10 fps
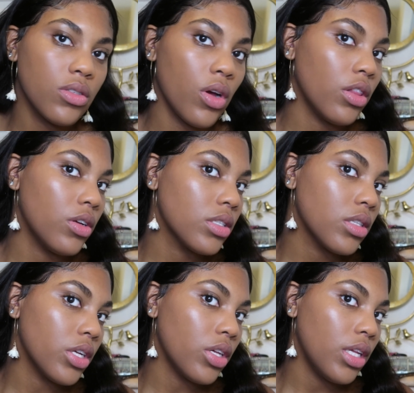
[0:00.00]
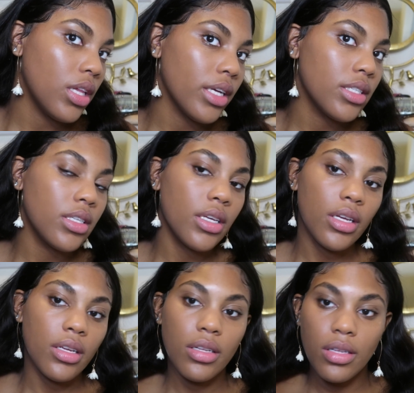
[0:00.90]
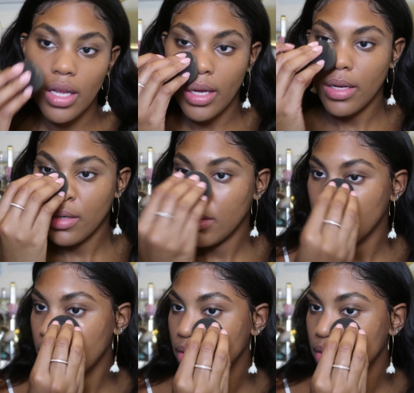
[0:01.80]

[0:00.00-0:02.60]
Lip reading: So it looks literally like skin. Like,